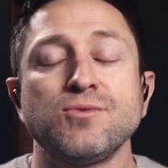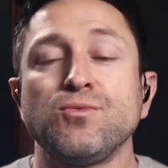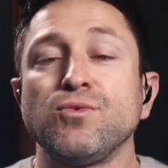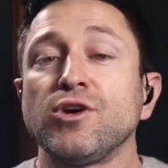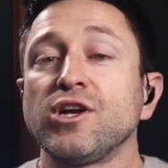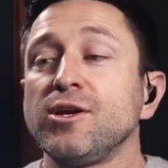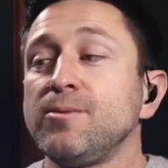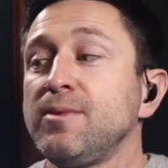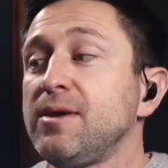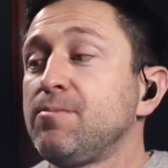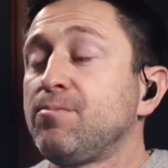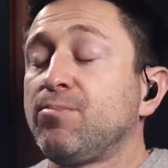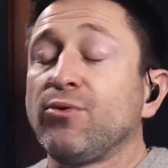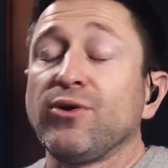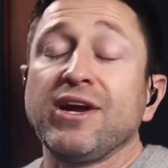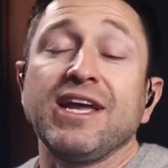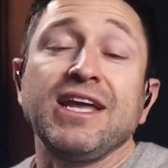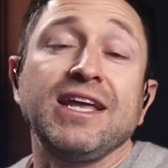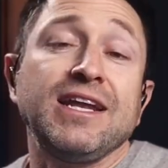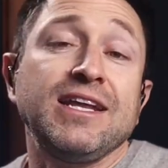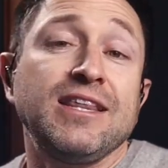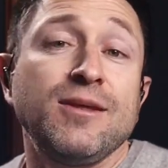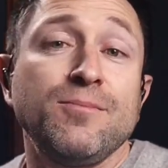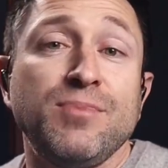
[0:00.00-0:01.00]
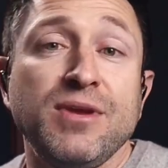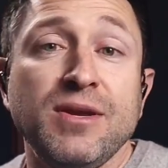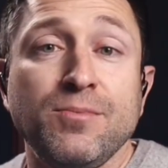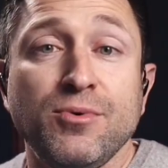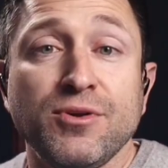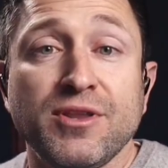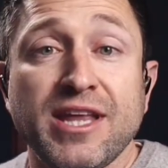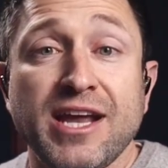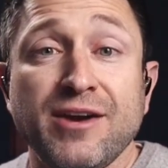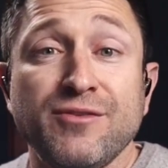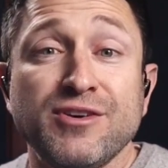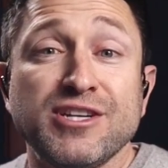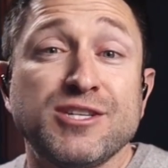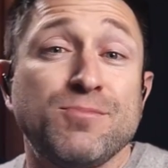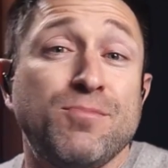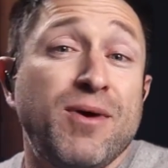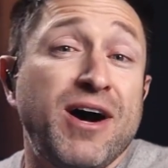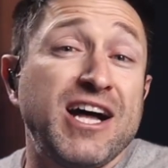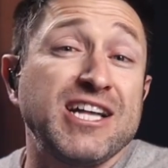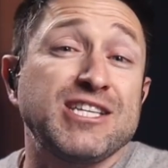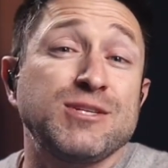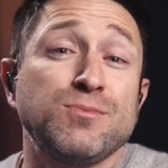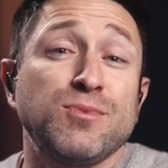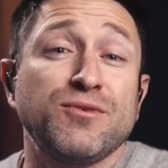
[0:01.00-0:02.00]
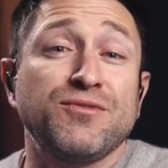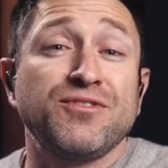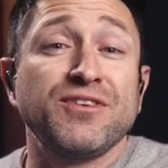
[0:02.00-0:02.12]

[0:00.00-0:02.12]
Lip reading: We're going to be bringing in the people that are responsible